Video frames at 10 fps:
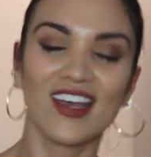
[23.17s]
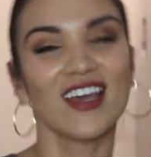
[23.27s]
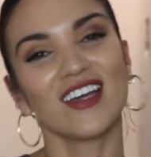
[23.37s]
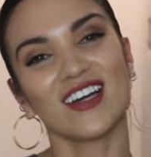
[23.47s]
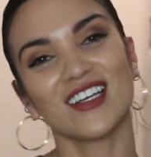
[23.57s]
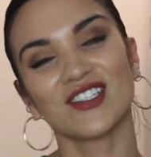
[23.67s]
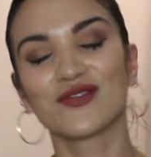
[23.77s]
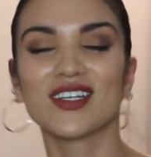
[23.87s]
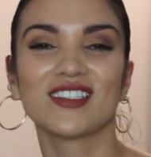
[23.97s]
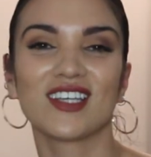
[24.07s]
Hey guys,
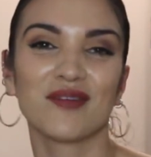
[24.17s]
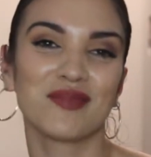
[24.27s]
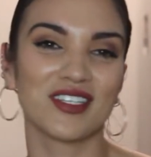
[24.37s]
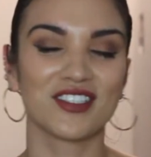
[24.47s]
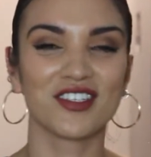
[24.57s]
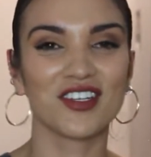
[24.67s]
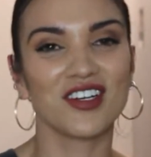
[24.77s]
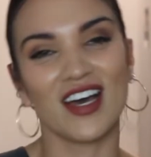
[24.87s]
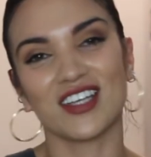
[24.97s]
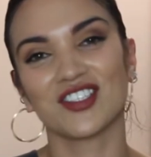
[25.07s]
what's up? It's your girl
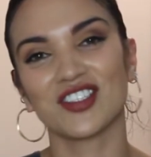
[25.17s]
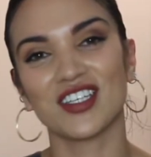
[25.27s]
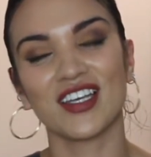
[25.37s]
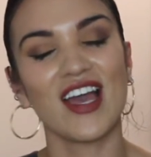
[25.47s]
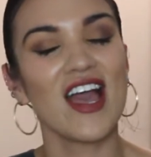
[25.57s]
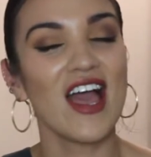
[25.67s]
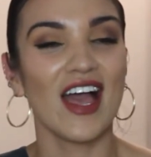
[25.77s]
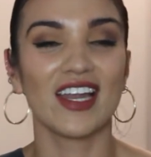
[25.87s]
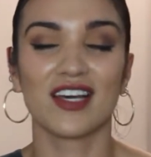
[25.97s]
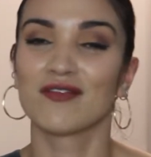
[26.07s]
Ashley
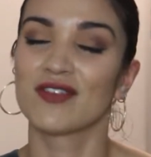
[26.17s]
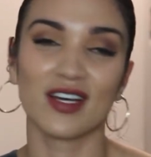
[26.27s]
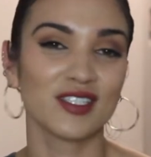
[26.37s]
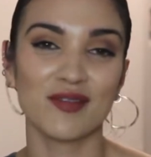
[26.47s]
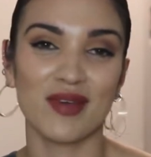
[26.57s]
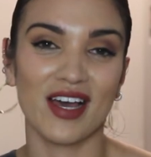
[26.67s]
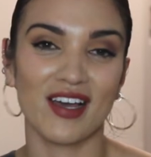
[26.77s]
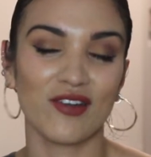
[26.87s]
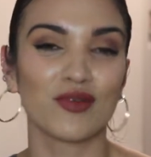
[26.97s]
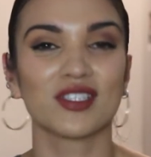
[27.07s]
and I'm finally
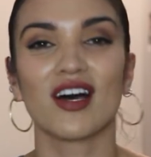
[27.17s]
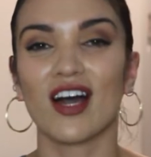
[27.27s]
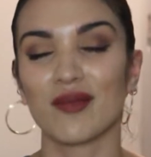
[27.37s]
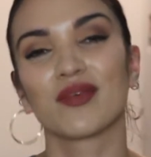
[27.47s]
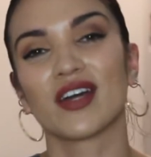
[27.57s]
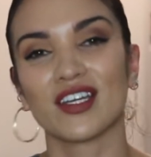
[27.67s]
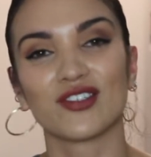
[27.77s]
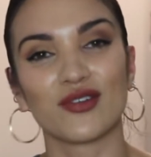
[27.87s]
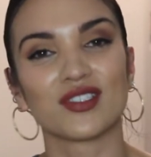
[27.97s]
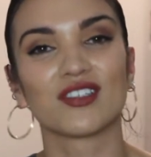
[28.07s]
back with the
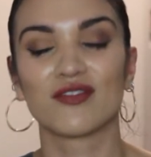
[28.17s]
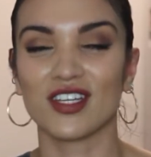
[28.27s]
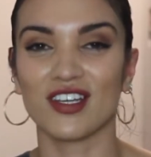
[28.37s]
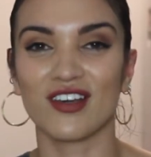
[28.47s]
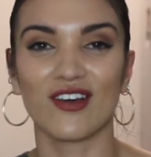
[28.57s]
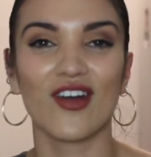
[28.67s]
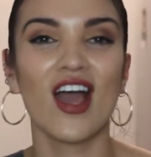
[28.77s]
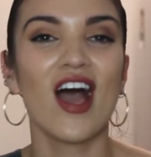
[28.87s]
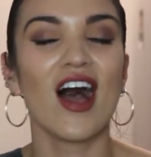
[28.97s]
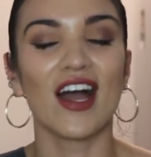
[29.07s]
Hyperhidrosis video.
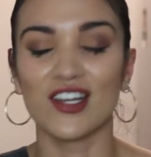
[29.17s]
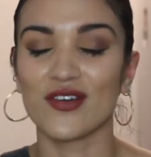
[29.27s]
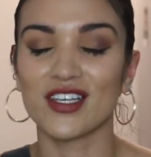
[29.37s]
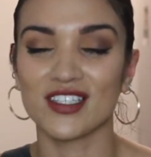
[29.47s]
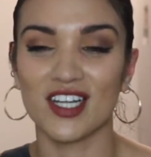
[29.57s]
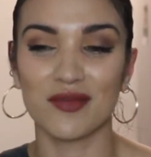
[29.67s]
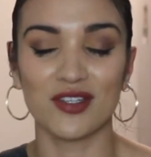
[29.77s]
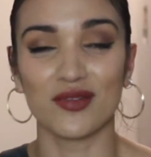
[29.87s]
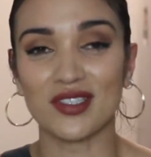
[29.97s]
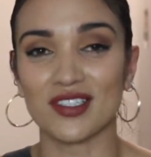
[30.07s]
I know I said I'd be
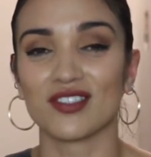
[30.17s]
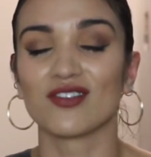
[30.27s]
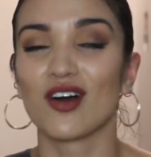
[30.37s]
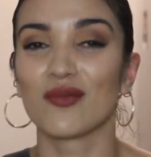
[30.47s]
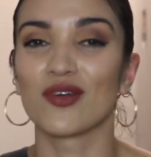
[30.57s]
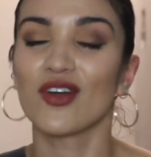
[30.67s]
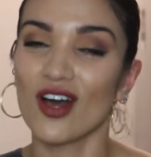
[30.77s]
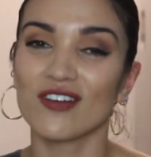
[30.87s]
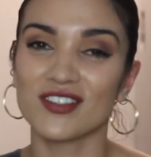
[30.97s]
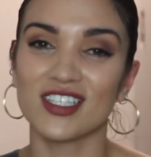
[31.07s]
doing these a lot more
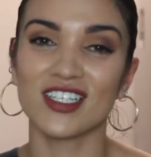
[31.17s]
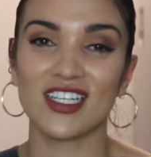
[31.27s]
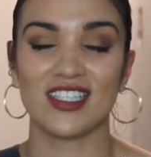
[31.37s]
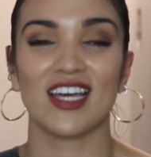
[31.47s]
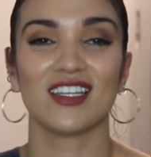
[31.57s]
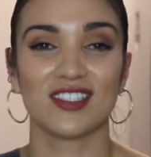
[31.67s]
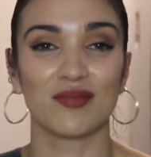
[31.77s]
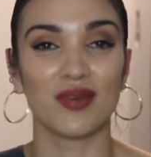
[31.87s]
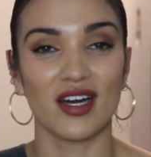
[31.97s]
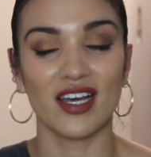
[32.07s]
often and that is the
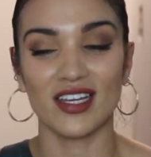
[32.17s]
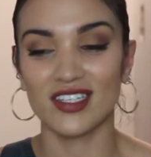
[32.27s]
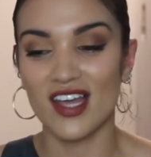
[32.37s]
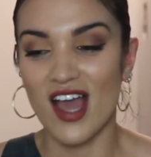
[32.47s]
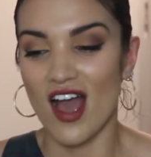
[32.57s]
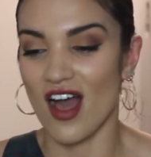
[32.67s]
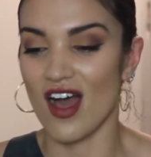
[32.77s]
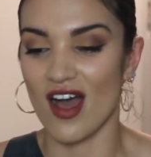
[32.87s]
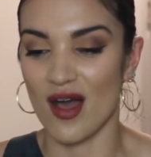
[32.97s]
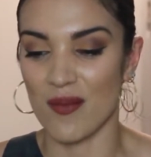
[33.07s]
plan.
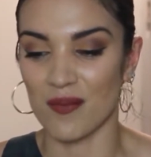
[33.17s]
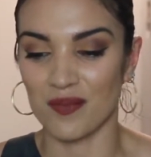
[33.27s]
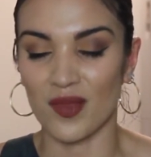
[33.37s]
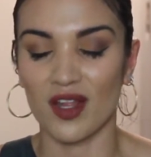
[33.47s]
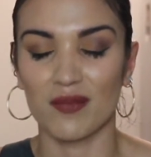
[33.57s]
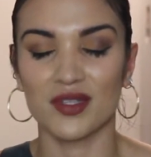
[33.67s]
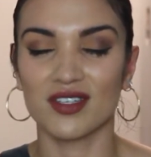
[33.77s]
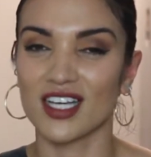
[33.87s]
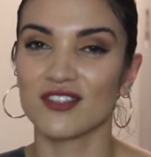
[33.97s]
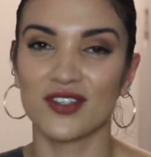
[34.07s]
But the
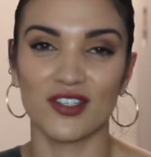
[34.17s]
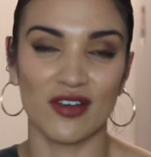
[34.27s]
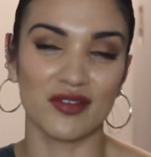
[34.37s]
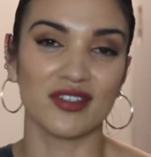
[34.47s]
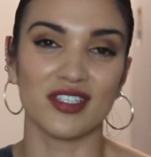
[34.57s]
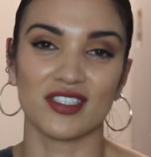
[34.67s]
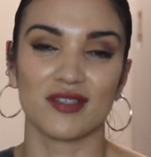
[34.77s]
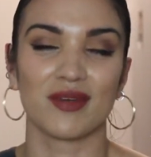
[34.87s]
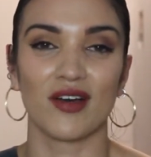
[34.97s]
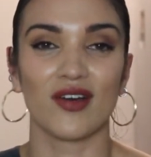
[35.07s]
last video I released
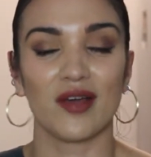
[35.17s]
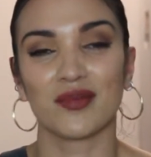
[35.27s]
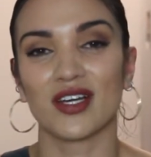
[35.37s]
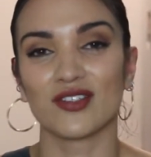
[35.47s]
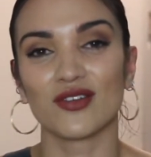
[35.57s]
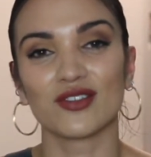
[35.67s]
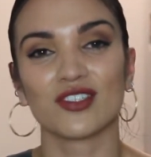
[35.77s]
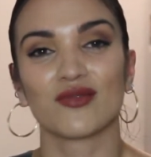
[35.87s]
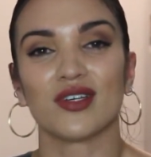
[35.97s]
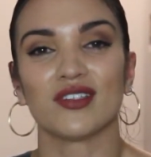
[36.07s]
about
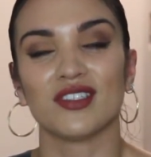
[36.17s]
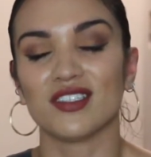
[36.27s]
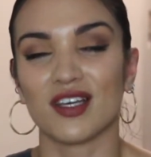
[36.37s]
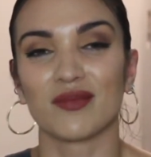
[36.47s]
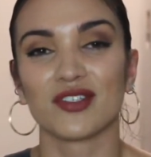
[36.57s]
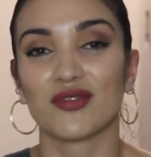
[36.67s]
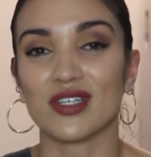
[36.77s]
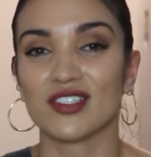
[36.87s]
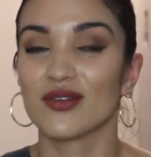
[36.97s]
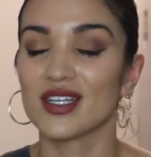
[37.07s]
hyperhidrosis was December
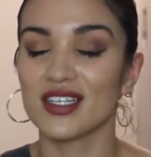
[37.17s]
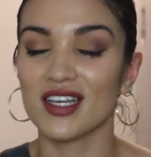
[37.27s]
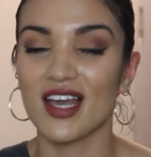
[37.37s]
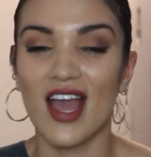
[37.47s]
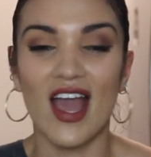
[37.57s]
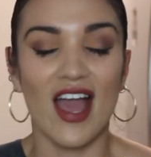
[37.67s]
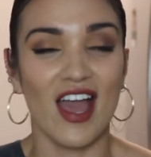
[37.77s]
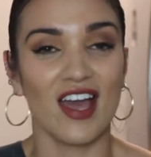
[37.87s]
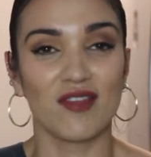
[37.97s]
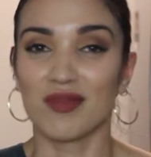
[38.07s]
2020,
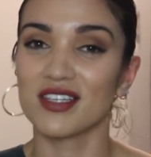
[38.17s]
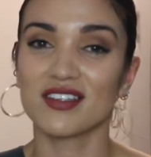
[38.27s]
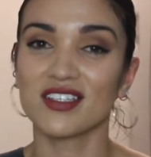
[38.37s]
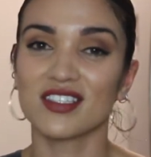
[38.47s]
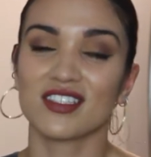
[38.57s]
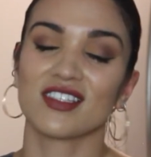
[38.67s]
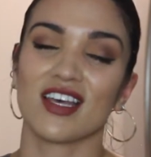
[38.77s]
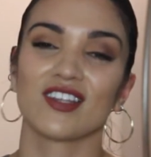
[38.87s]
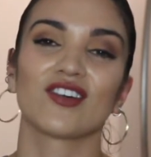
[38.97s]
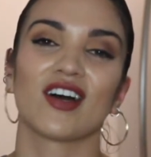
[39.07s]
and basically since
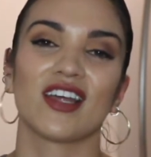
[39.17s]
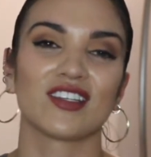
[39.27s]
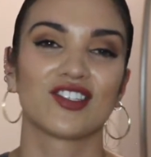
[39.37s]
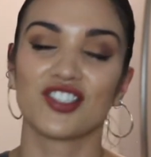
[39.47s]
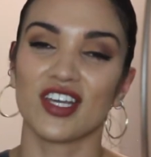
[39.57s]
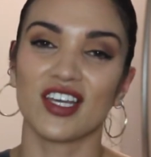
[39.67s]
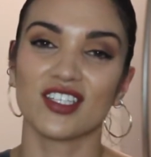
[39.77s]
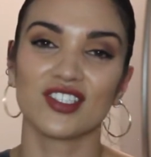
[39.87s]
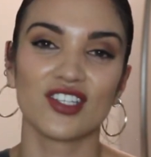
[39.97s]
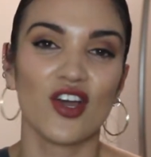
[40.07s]
then a lot has
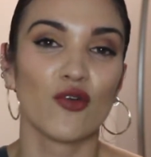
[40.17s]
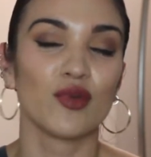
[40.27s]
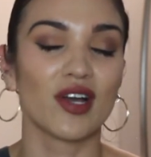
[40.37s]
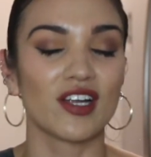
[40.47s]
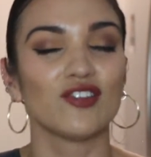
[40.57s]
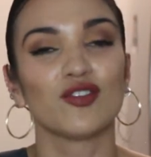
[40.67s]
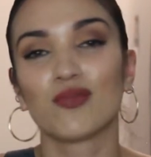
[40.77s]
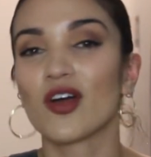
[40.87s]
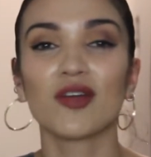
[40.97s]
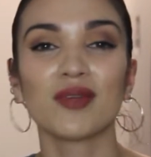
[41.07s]
changed. We got a new
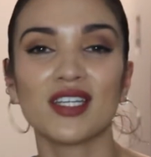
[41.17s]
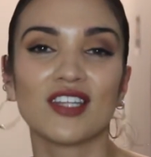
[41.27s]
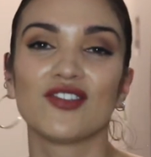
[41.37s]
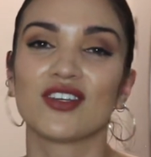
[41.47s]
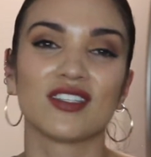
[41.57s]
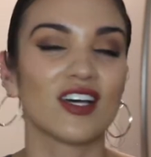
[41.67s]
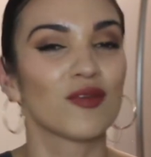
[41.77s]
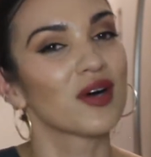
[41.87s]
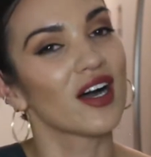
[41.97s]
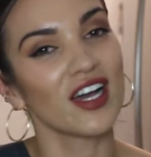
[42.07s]
apartment, as you can tell
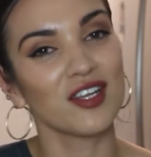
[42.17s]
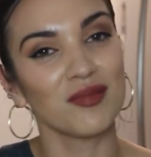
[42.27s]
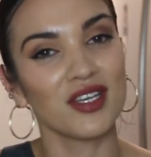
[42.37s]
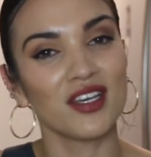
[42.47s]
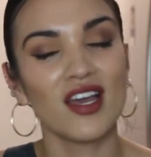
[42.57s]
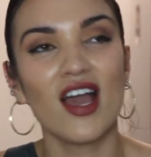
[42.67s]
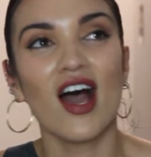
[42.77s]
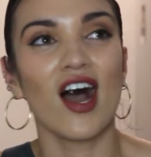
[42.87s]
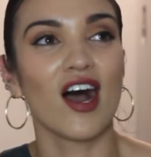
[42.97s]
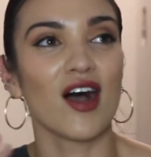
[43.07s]
behind me.
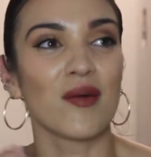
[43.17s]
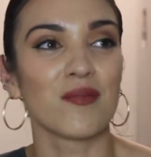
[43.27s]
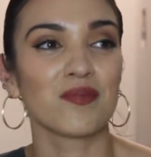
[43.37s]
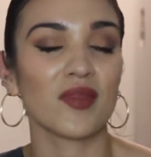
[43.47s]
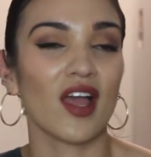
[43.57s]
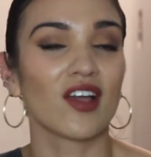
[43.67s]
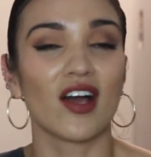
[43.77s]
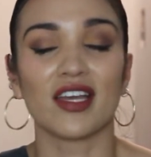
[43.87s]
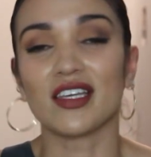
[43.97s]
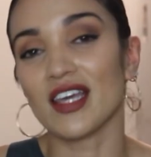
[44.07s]
I
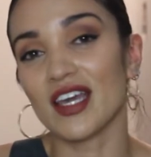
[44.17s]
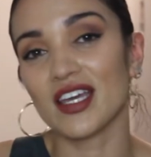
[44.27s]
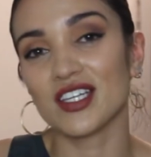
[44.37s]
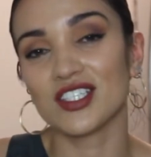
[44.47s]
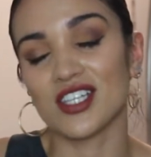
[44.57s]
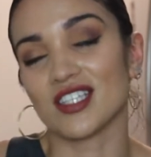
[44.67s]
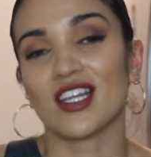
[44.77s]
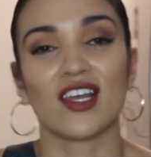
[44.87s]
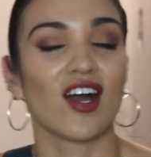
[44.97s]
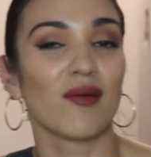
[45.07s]
got engaged and then
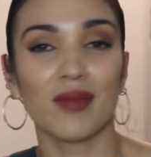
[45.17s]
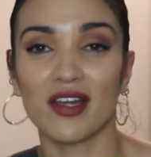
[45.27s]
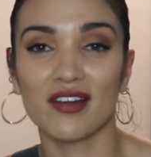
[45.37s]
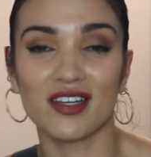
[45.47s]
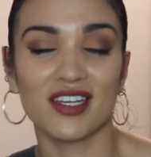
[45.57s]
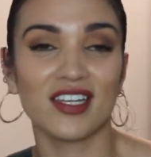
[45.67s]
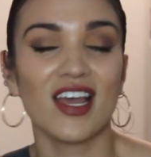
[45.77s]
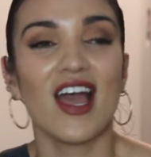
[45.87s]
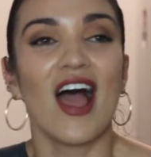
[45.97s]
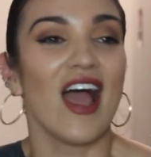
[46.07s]
I got married
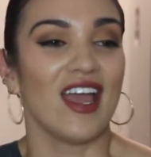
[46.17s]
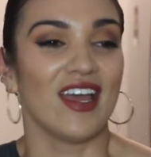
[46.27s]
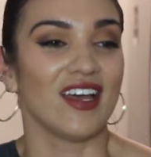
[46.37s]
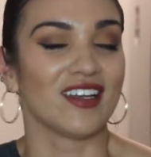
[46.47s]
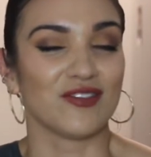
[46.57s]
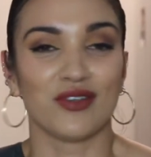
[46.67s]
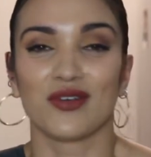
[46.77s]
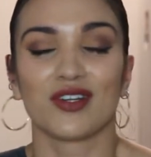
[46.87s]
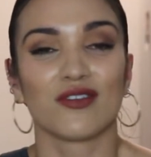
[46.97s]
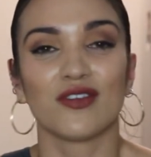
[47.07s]
and we
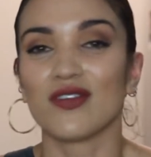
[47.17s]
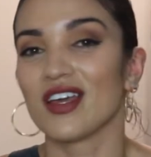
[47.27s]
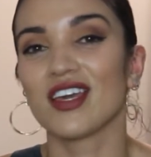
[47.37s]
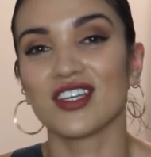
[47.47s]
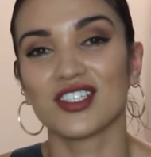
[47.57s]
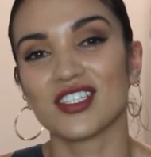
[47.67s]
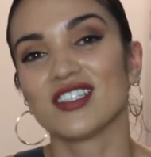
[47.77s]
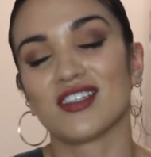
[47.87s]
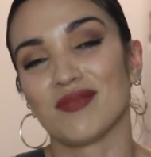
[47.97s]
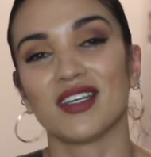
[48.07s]
went on a few
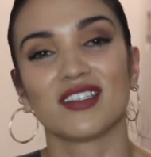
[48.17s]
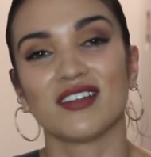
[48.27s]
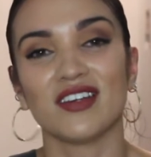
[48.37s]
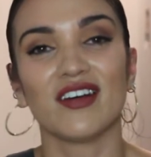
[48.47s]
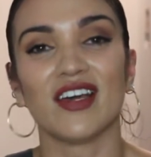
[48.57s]
vacations, and basically